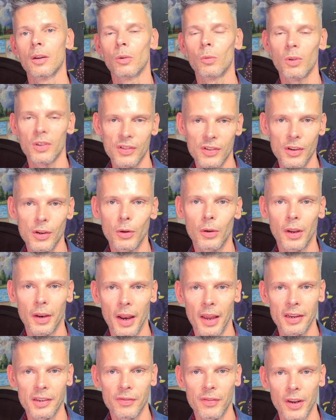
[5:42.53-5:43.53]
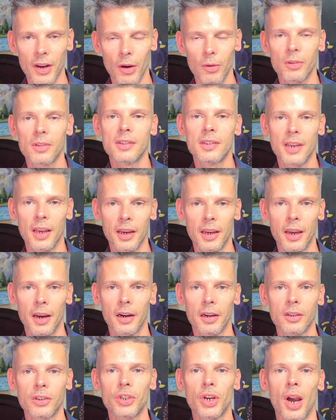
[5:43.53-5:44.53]
We'll see you in the next video. Take
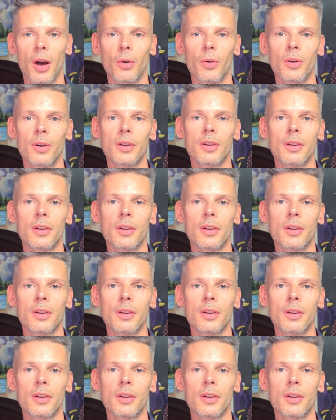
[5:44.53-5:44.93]
care. Ciao.